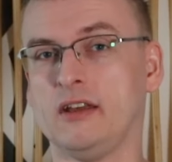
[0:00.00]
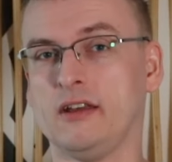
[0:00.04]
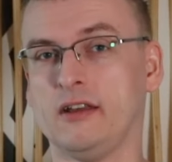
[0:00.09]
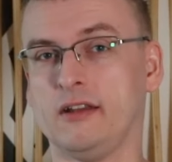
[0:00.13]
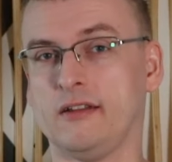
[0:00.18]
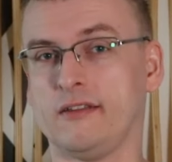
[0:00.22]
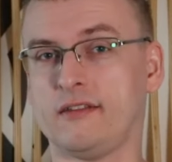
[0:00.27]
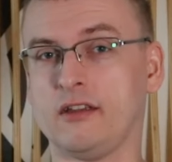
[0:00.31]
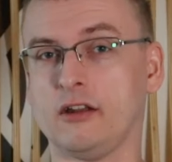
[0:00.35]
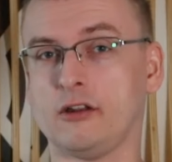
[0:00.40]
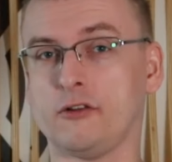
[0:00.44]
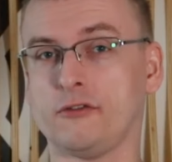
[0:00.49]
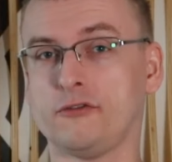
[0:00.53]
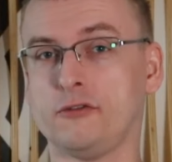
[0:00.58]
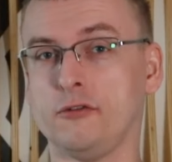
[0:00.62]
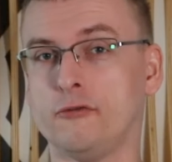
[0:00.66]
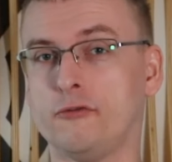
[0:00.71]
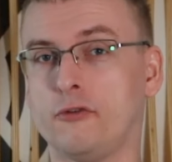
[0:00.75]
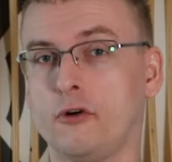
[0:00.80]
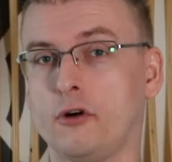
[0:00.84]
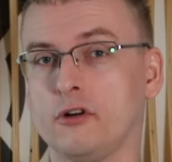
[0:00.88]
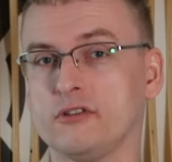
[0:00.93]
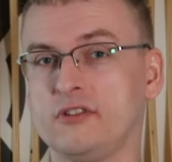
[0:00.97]
Instead of
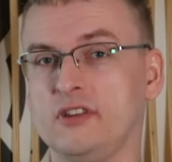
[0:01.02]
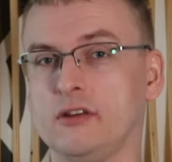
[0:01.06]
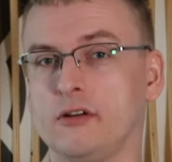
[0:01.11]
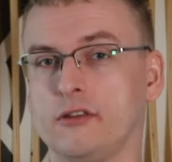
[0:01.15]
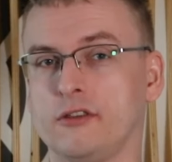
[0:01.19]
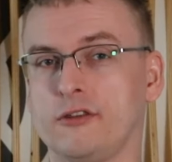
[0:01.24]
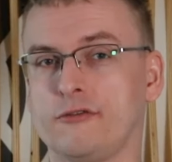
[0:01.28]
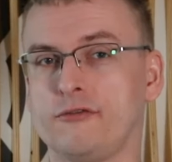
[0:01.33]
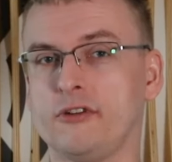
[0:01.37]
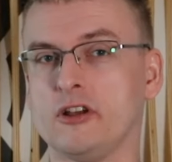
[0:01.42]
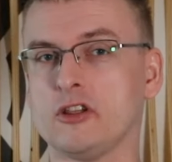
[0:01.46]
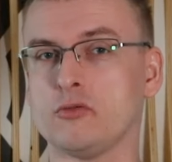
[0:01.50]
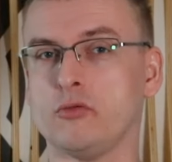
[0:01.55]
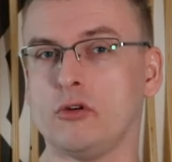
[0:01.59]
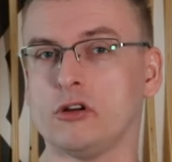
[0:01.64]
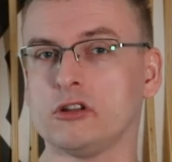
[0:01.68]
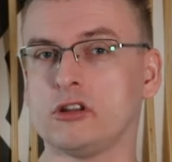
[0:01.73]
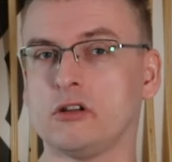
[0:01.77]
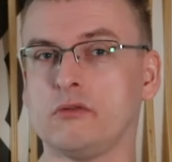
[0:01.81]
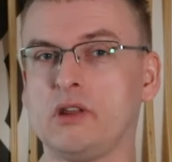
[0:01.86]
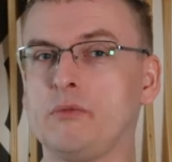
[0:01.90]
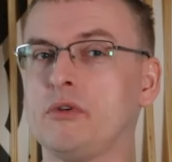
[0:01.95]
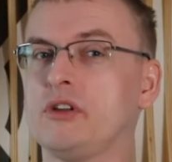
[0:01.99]
240 on the fresh
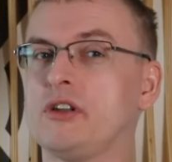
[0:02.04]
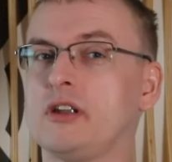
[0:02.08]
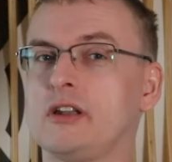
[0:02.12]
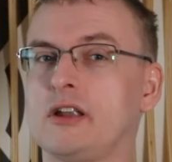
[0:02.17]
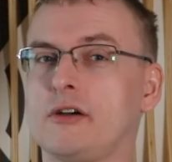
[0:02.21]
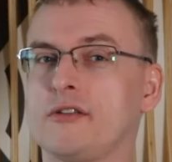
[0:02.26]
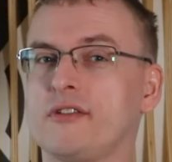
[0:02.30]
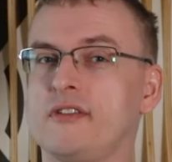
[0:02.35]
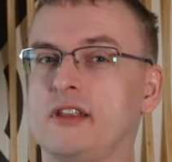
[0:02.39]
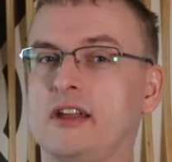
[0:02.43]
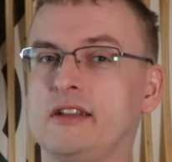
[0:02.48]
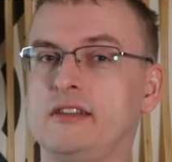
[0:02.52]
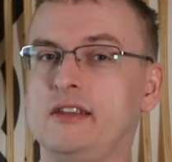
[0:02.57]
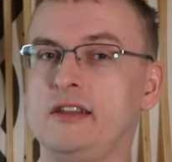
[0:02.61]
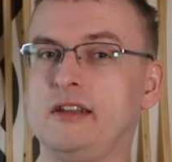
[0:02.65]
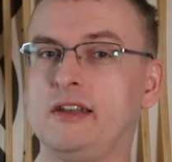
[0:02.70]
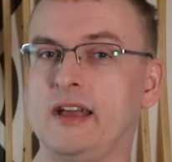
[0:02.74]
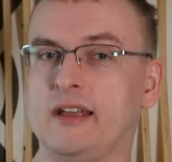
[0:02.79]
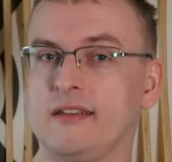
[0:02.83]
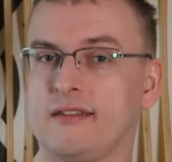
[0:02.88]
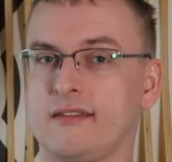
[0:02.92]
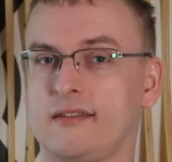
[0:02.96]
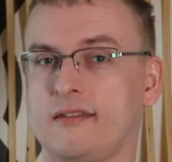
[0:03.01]
water, we would allow slightly
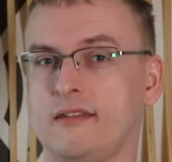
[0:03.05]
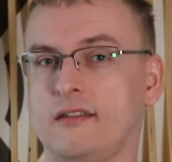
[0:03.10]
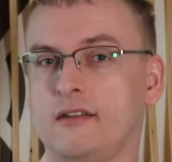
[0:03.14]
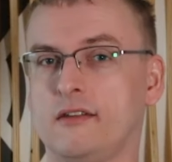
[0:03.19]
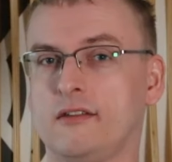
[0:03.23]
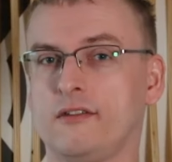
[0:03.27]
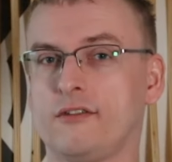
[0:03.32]
less,